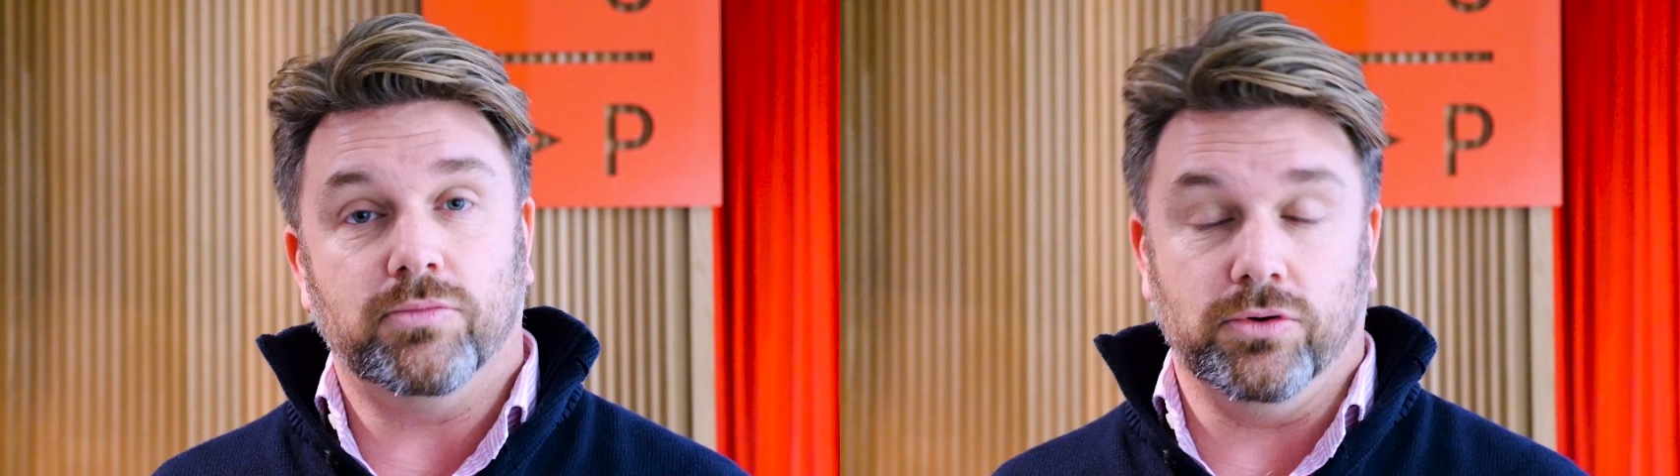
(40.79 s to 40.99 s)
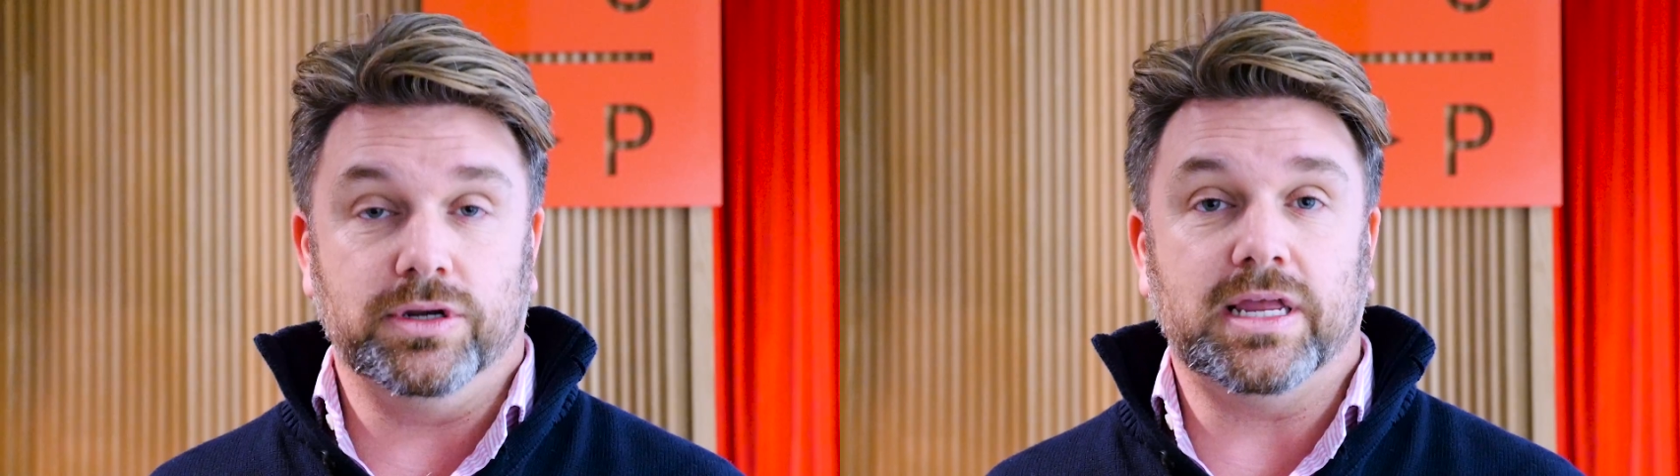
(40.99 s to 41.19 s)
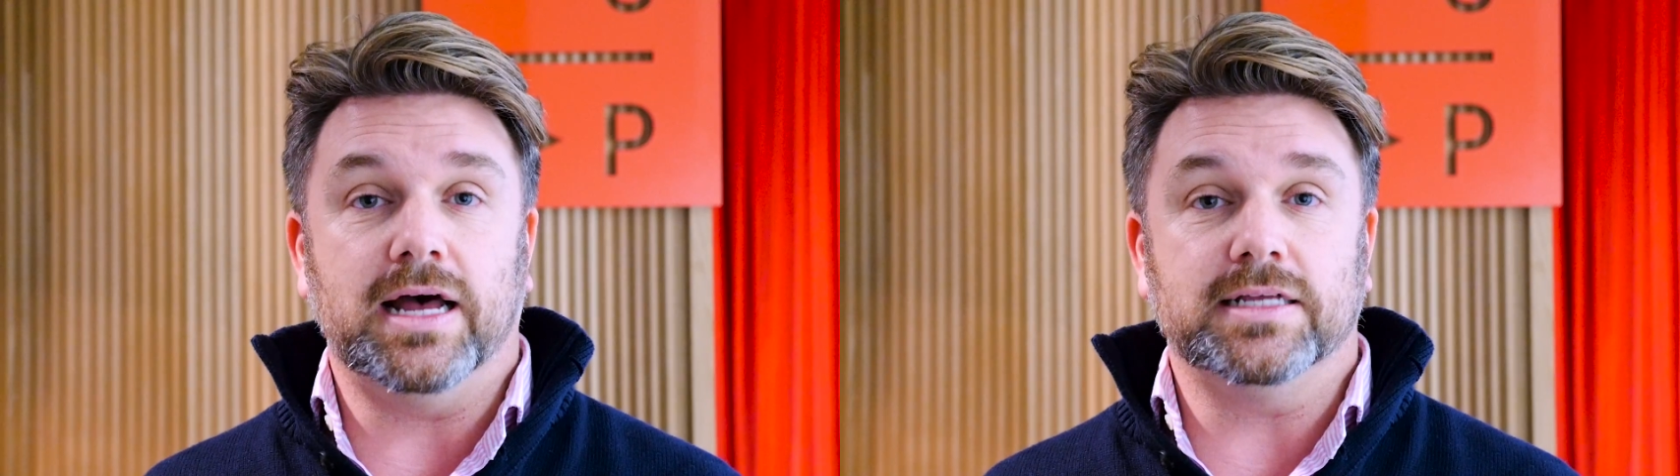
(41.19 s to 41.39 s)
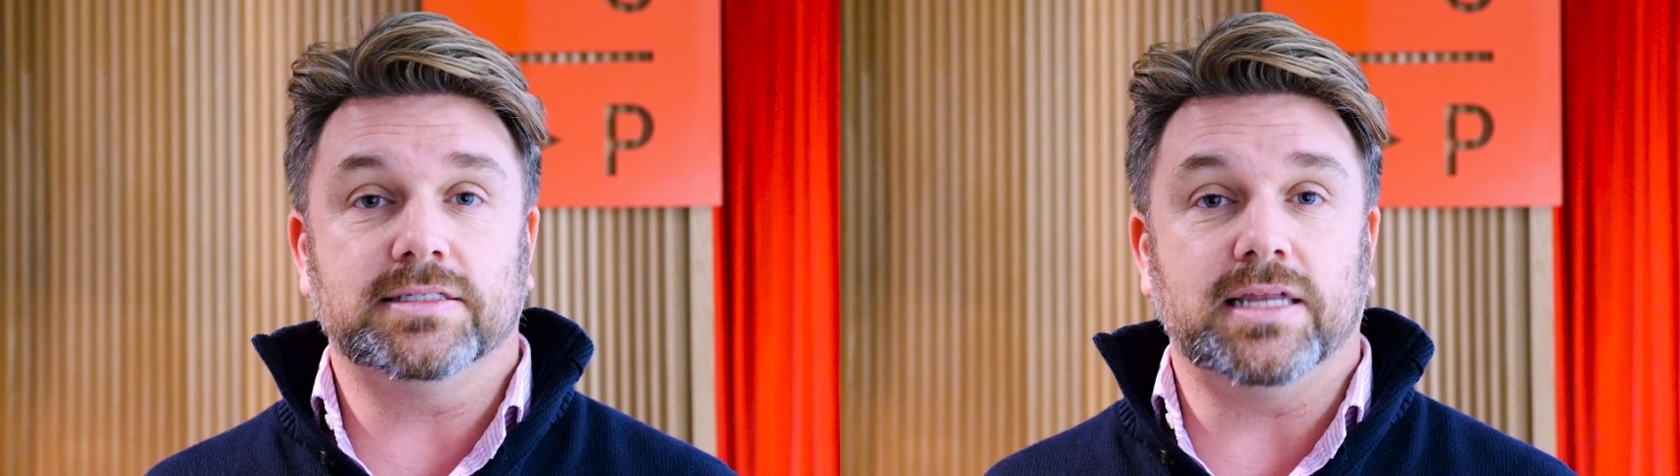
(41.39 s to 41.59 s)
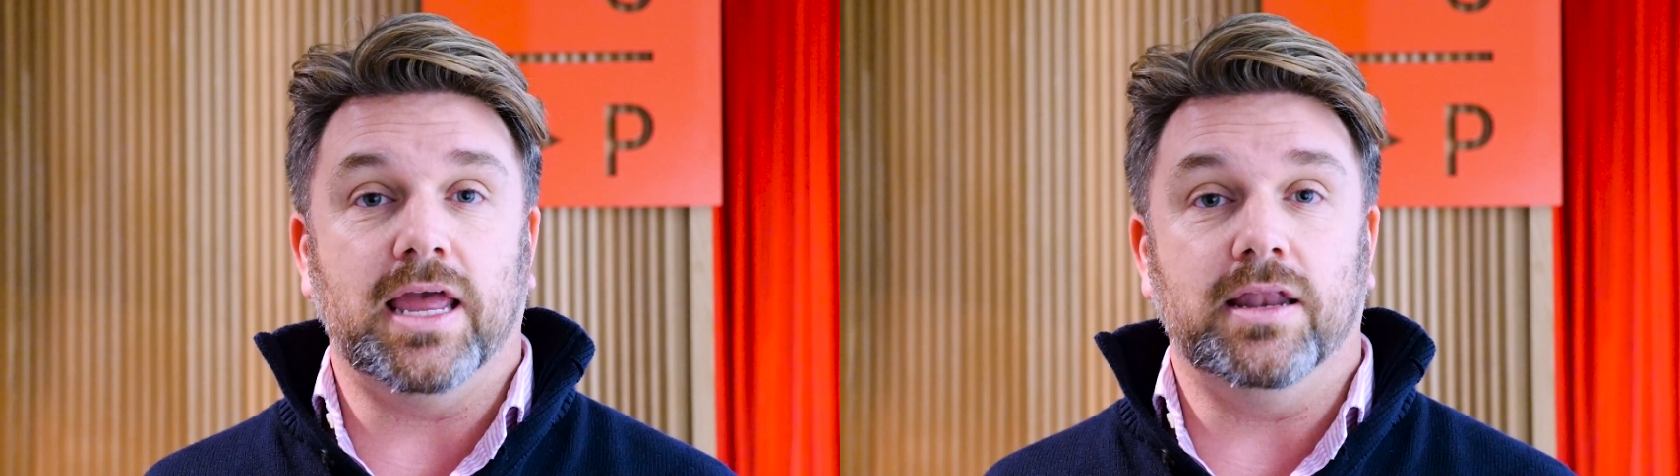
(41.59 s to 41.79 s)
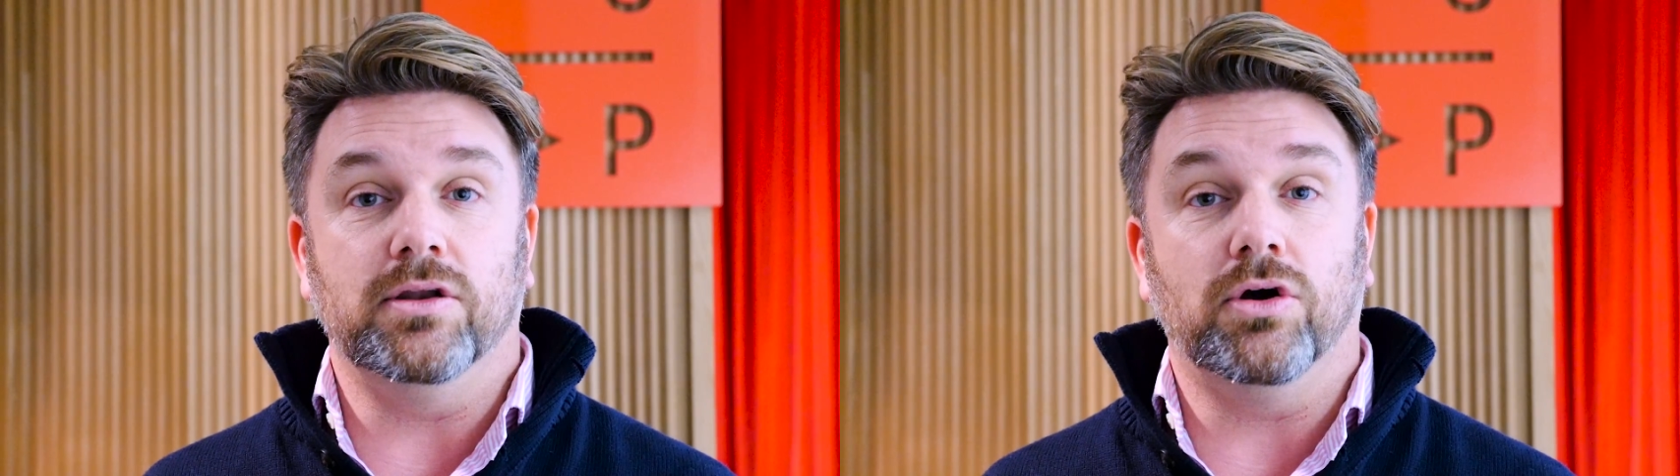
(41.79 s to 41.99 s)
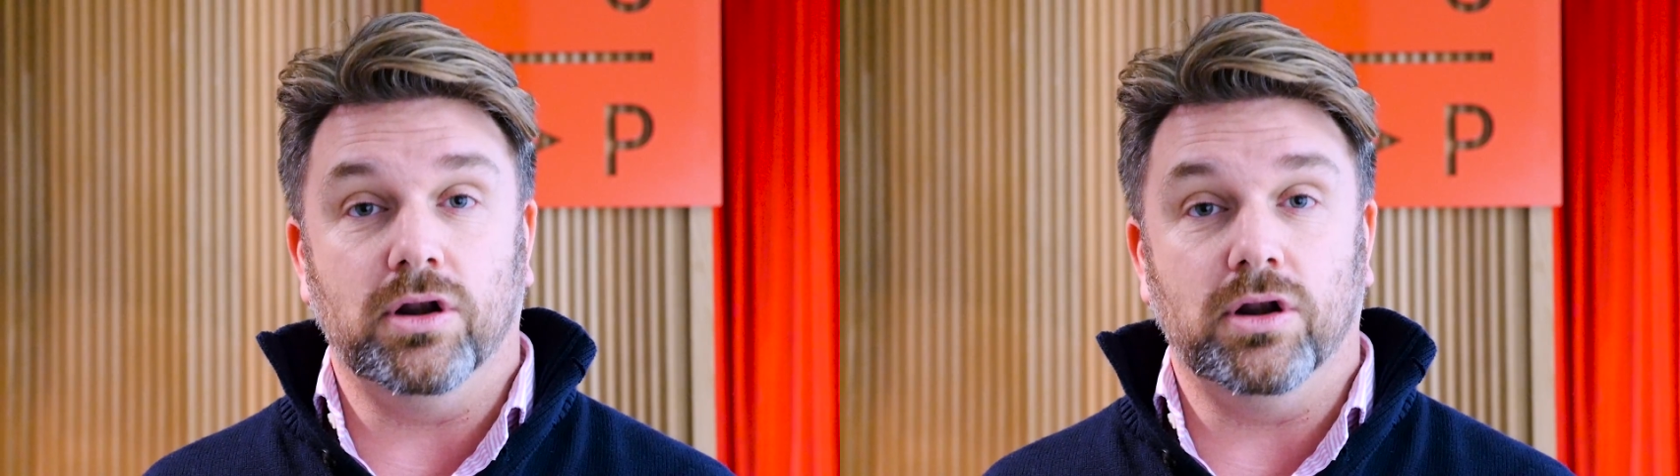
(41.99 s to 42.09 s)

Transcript: broadcast and